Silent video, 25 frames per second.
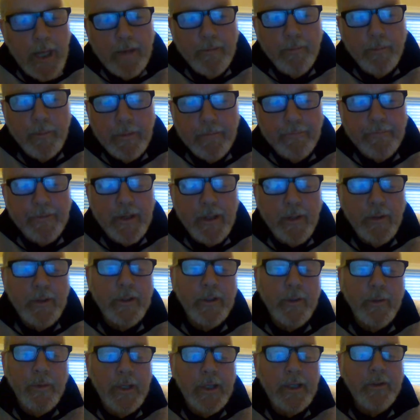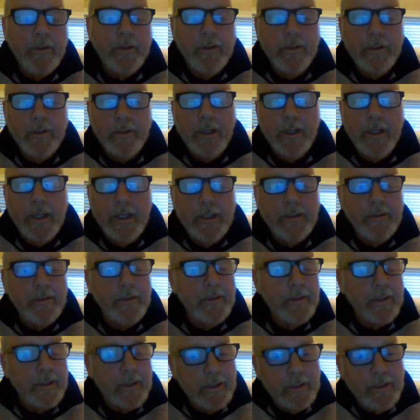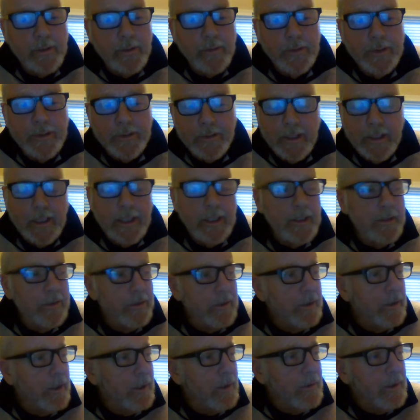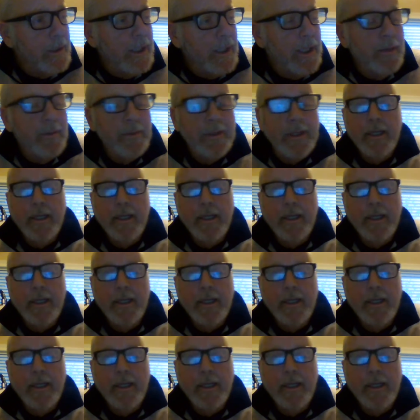haven't been following directions, guys, as a country, as a nation. Oh, yeah, we